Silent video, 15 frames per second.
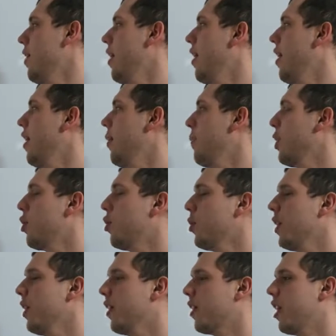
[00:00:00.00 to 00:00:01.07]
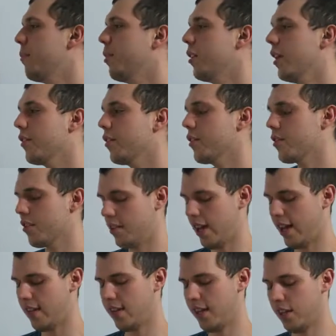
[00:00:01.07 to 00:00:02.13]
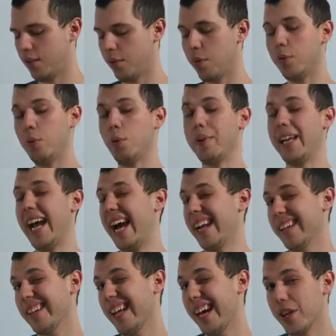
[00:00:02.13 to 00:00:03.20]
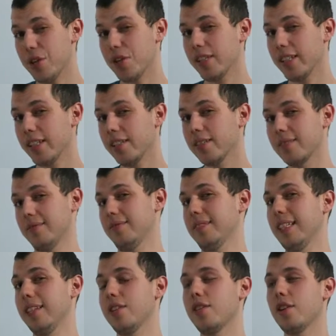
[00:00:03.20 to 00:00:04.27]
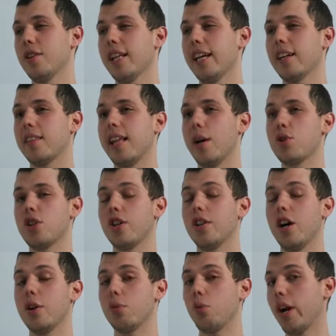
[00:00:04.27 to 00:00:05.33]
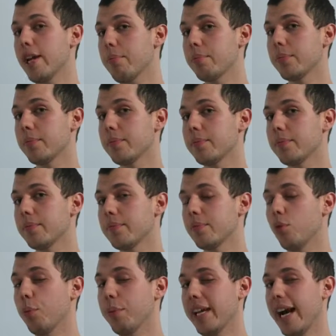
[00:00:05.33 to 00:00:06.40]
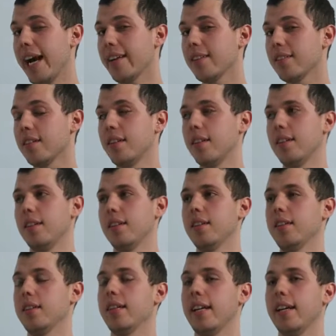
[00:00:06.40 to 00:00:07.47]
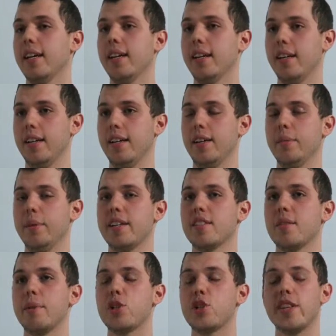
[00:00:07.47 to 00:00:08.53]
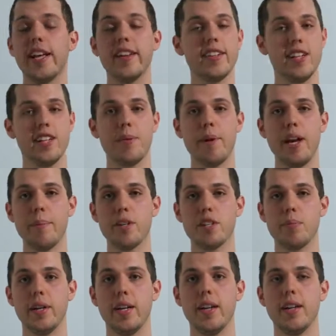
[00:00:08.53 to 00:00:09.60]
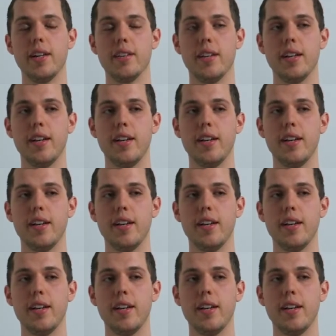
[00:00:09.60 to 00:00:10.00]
Including a couple others, I think, will be added, actually. So, like, thou shalt not rape will be added. Okay, it doesn't mention that in the 10 Commandments, but